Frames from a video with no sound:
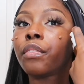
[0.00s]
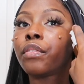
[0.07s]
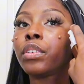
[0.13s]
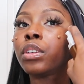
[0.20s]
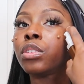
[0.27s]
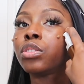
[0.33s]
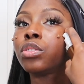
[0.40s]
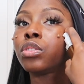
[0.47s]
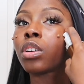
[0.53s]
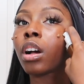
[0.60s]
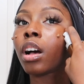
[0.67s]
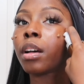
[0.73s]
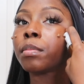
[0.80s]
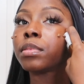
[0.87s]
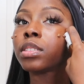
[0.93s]
Few
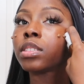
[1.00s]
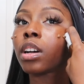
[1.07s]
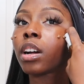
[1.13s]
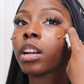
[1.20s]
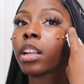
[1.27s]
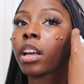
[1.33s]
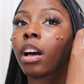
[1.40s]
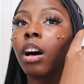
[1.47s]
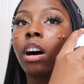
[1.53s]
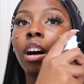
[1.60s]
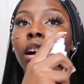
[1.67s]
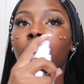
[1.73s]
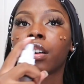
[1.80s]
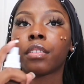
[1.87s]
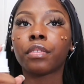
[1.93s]
drops starting
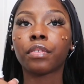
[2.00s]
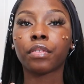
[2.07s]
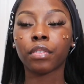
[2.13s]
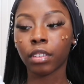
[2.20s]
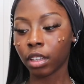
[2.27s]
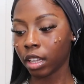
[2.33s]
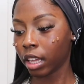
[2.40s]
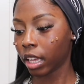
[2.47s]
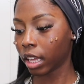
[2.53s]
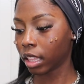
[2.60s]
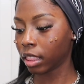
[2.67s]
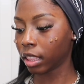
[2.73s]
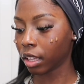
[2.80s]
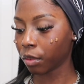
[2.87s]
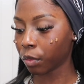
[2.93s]
off,
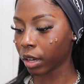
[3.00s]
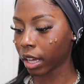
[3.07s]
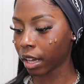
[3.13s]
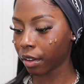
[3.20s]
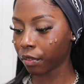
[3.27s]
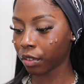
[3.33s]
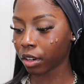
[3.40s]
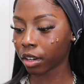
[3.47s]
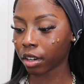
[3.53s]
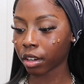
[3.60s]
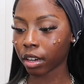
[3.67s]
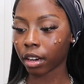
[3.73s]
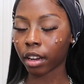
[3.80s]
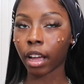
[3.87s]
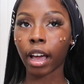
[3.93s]
and then
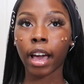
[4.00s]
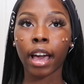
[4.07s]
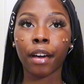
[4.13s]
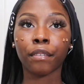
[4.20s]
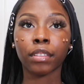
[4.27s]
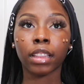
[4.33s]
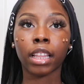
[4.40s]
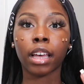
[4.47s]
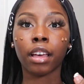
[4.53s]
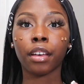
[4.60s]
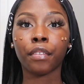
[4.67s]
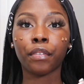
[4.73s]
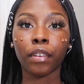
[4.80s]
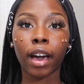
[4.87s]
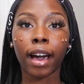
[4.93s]
whatever I have
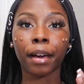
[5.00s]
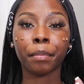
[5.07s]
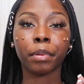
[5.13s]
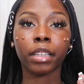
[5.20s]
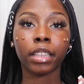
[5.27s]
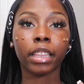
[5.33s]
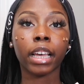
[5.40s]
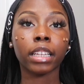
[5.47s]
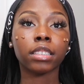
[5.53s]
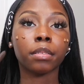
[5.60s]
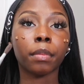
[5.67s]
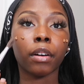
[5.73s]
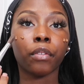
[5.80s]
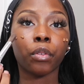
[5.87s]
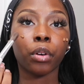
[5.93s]
left, I blend that to
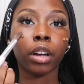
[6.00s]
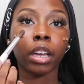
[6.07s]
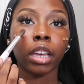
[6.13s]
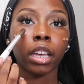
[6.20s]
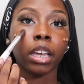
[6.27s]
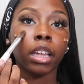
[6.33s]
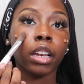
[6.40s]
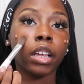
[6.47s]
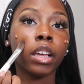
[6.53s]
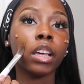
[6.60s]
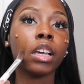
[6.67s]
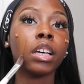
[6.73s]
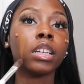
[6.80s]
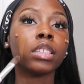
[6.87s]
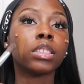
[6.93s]
my forehead.
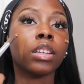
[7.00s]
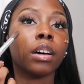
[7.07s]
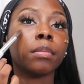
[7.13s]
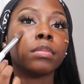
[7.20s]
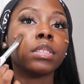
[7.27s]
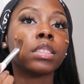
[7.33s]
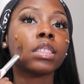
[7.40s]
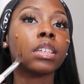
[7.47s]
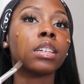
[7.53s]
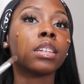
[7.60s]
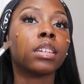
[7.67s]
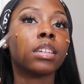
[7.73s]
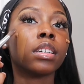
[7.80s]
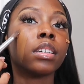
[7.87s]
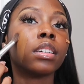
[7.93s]
So I'm just
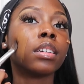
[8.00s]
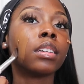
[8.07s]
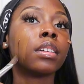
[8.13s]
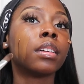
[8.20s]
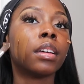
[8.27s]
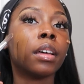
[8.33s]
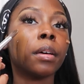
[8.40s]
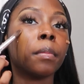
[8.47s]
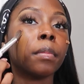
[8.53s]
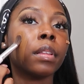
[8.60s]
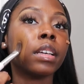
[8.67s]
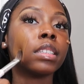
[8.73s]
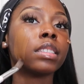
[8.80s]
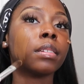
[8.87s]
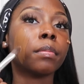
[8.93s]
gonna
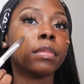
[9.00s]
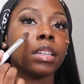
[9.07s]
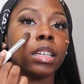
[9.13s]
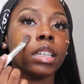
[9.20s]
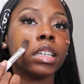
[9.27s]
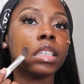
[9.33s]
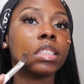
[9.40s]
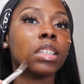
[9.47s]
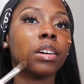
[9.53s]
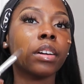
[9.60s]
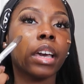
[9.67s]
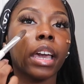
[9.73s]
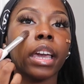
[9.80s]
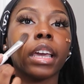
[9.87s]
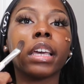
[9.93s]
place some of this.
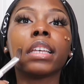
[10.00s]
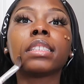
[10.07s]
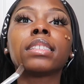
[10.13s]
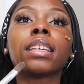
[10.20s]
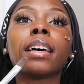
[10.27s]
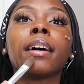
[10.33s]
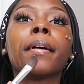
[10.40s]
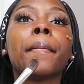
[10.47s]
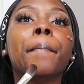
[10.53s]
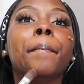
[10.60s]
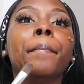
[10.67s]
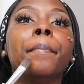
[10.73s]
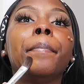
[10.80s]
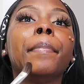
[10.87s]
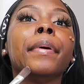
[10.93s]
Okay, it's a
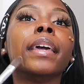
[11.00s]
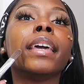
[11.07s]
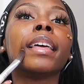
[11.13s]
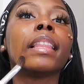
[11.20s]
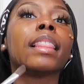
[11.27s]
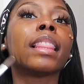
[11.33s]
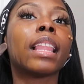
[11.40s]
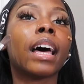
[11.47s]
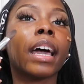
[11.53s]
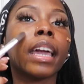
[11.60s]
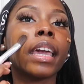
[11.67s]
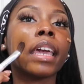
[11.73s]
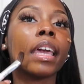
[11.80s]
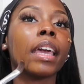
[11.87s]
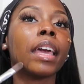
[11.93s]
bit
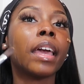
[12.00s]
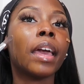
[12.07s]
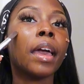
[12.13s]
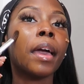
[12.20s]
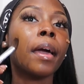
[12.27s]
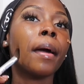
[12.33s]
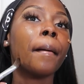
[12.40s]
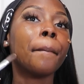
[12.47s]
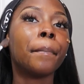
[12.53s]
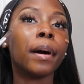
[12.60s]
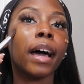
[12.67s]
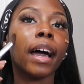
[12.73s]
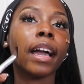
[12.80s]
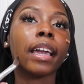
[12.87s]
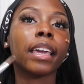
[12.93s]
light, but
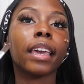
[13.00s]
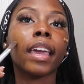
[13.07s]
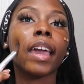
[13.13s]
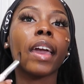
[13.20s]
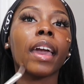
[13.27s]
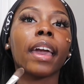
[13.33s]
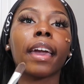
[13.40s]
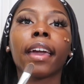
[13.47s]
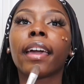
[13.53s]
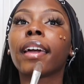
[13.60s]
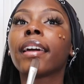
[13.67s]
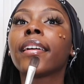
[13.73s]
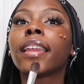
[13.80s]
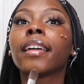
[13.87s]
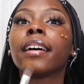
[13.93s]
I can
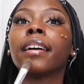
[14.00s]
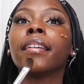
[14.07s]
add